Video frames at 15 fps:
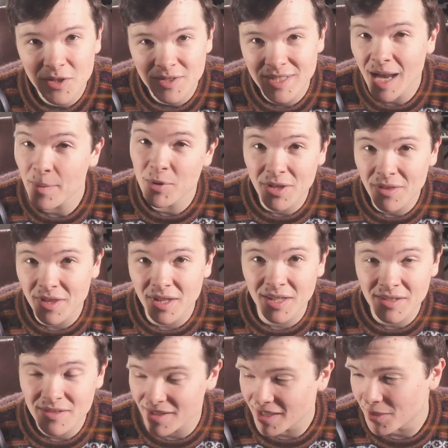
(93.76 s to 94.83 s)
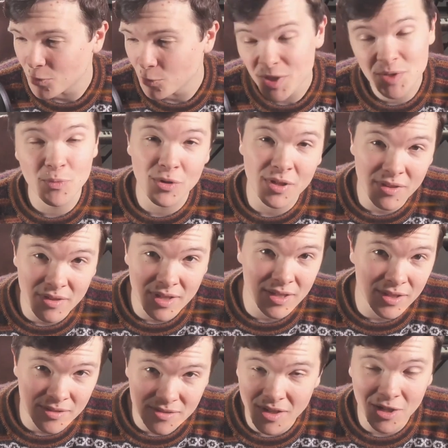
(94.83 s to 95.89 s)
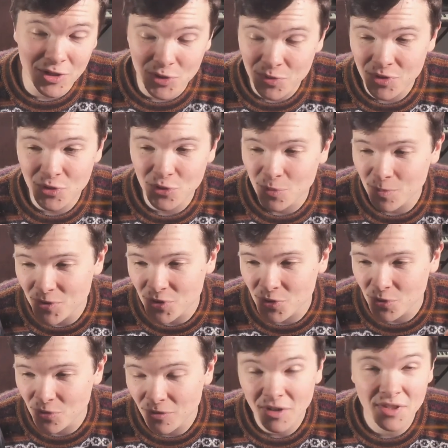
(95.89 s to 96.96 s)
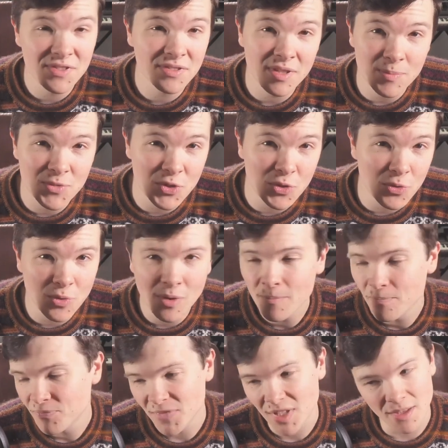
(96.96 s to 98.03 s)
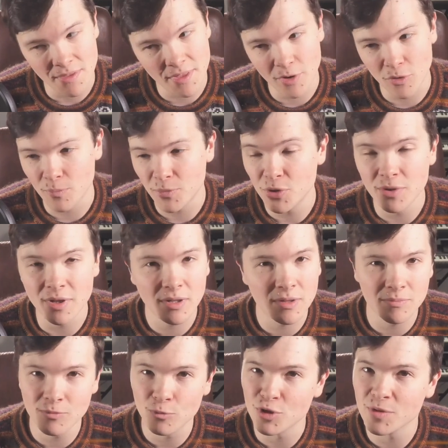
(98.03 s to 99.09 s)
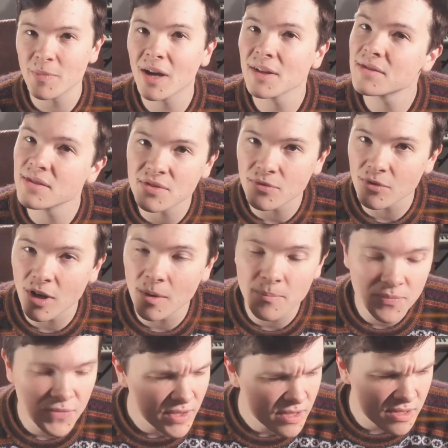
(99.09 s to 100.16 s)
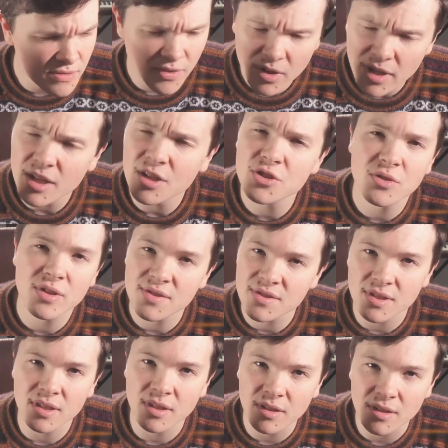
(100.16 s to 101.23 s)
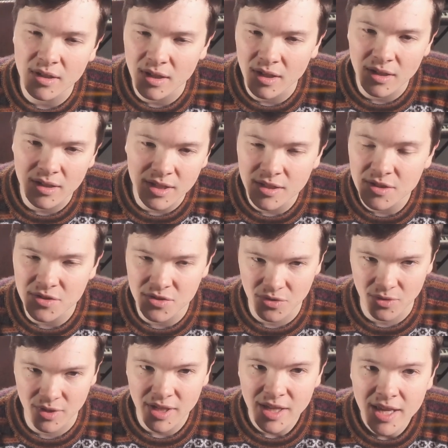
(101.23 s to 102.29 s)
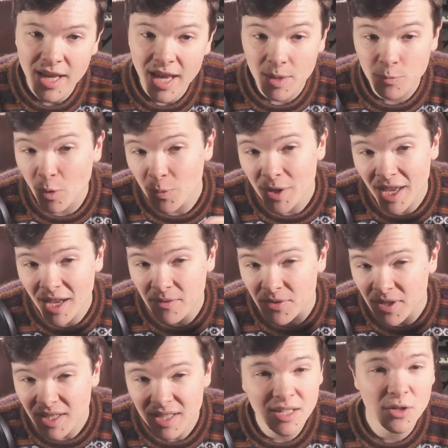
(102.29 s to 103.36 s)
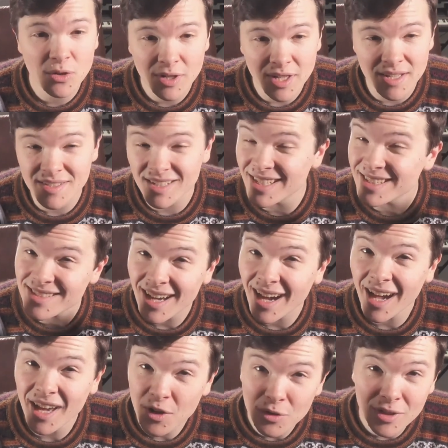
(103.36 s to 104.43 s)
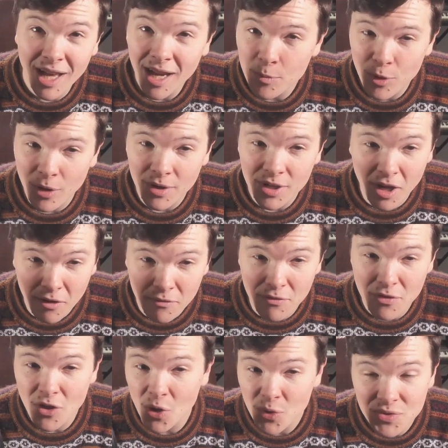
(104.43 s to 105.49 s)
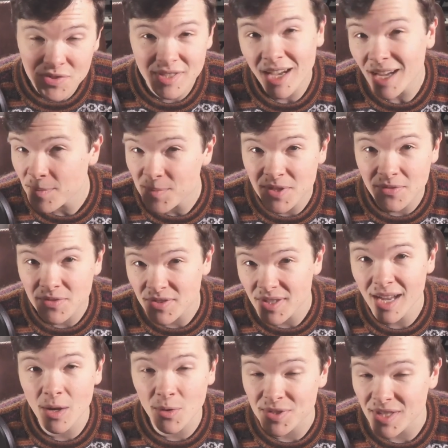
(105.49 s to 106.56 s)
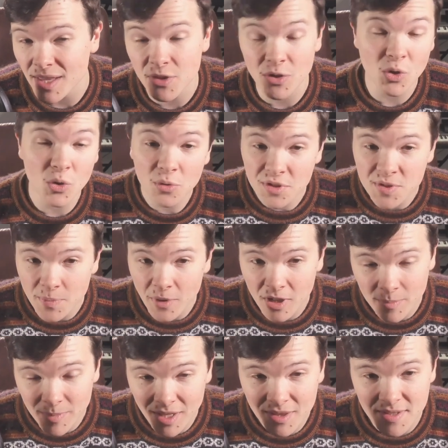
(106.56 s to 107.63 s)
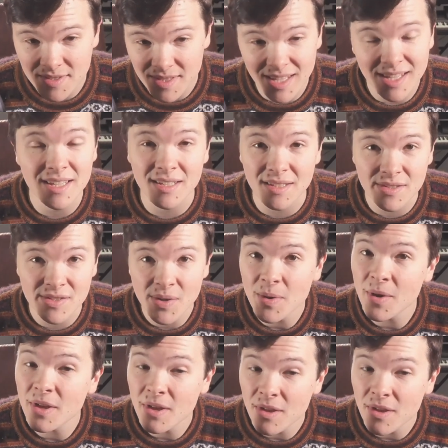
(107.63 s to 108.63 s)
tapping things and whispering things on YouTube to fall asleep to, get therapeutic responses from. It's a very interesting industry. And what we have here is an entire library of those types of sounds. And the coolest part about this is